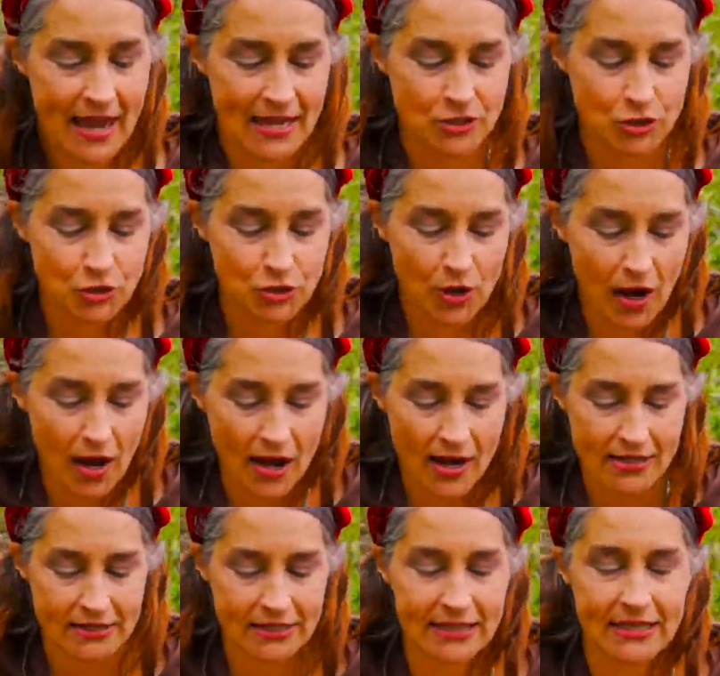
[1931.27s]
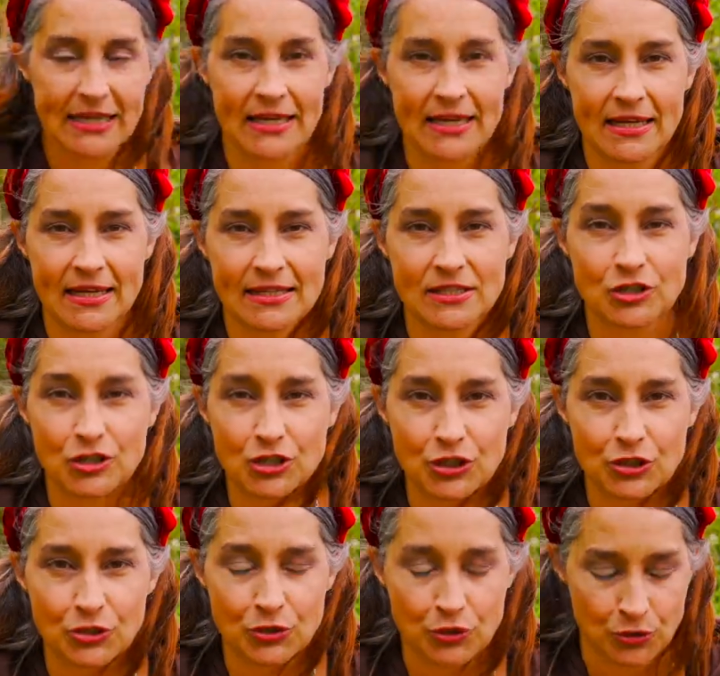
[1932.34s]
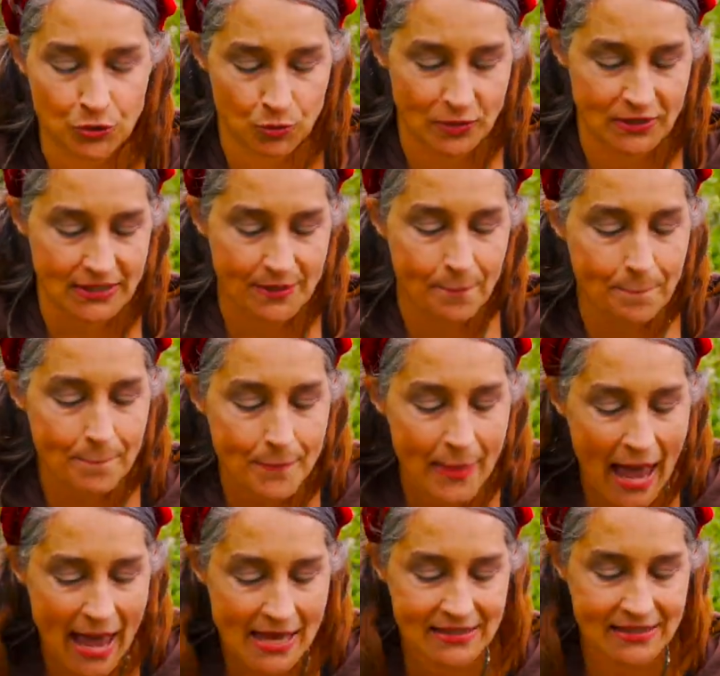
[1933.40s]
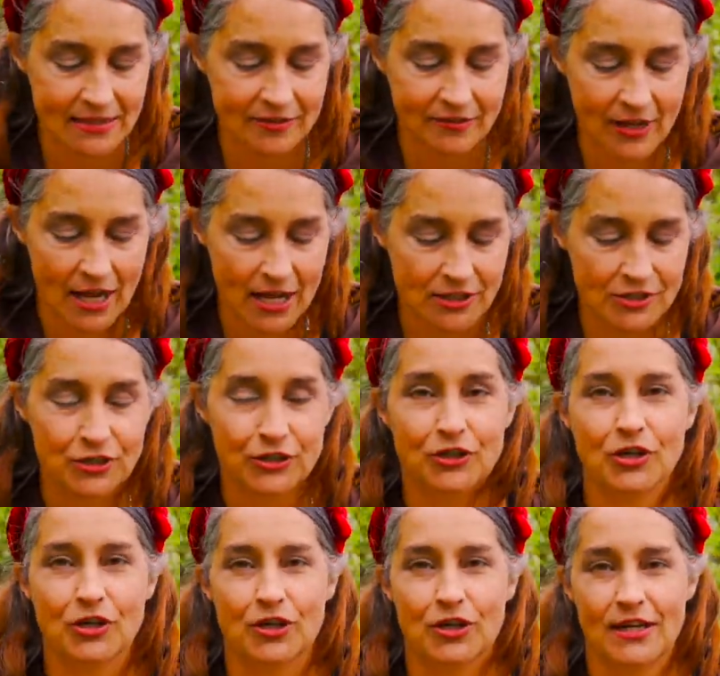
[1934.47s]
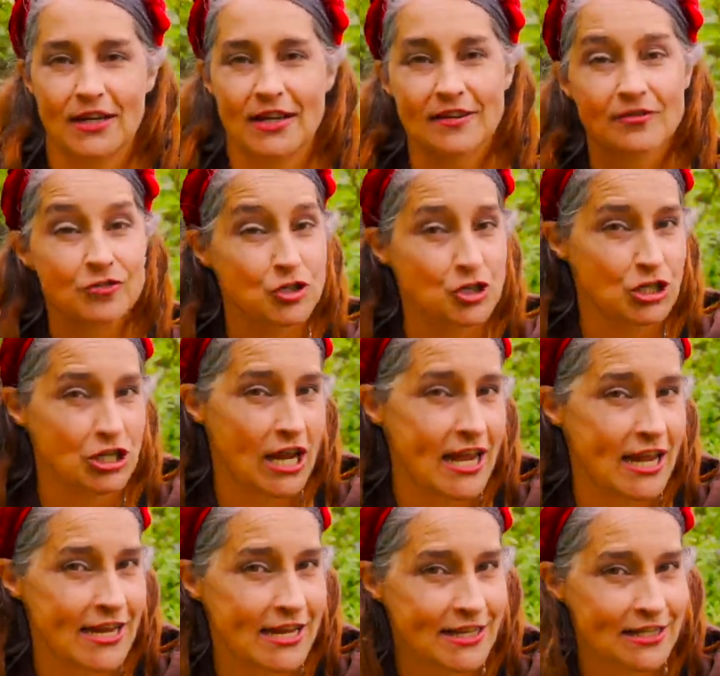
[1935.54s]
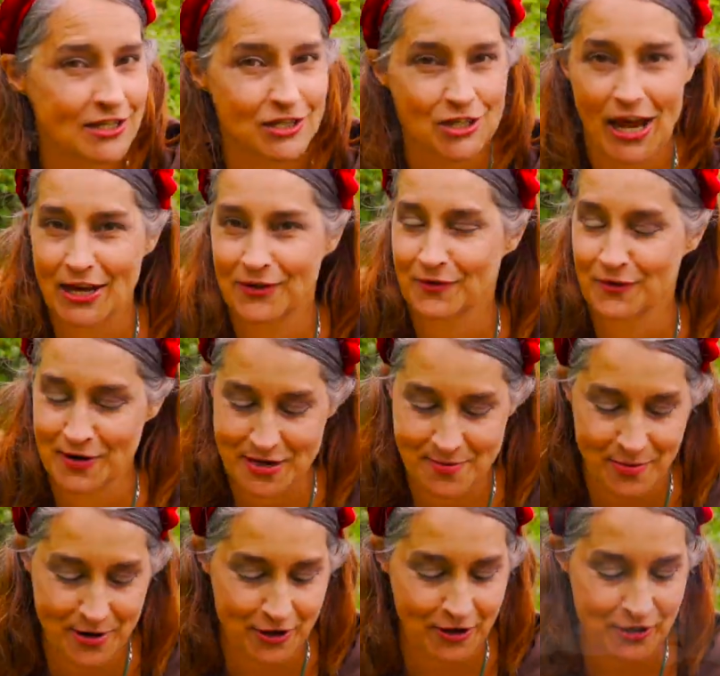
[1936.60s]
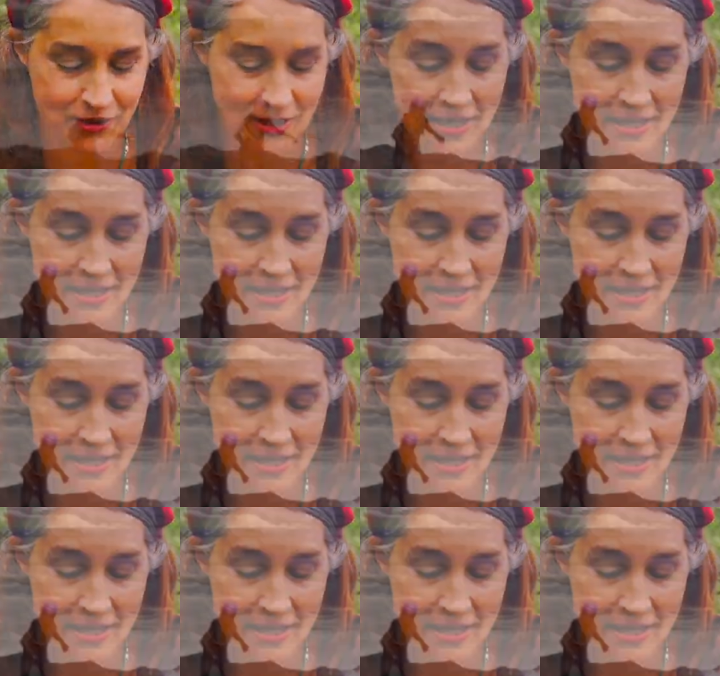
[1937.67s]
and try to get in tune with the massive undercurrent of change and rebirth.